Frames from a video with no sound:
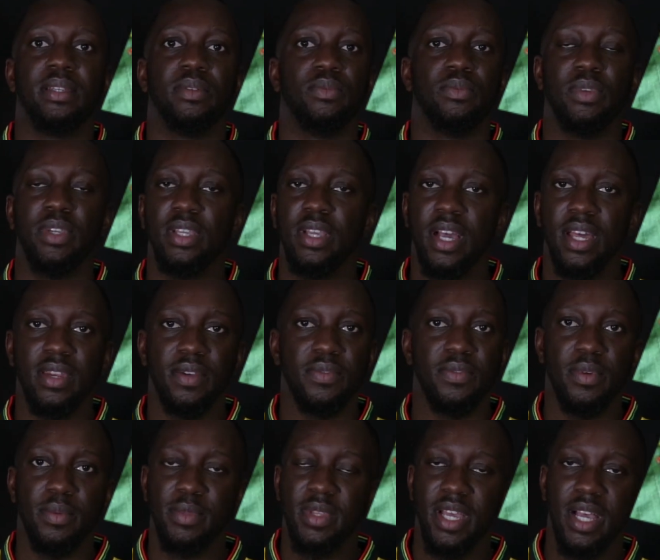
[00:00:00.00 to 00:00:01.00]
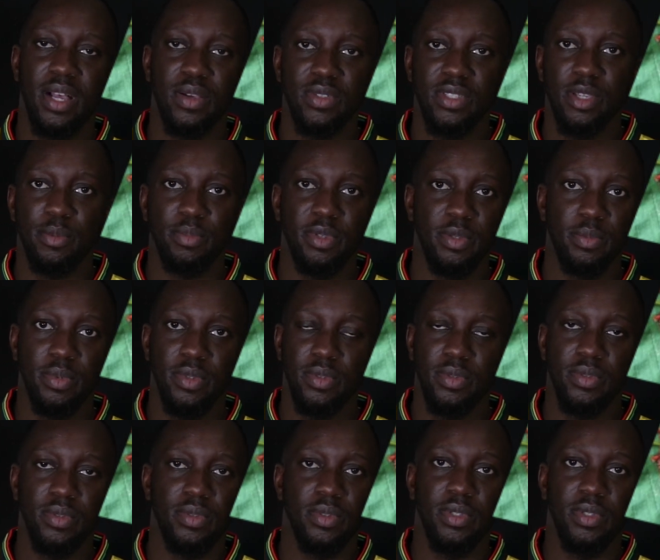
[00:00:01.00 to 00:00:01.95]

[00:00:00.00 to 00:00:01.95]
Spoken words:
We got it from the Hausa people,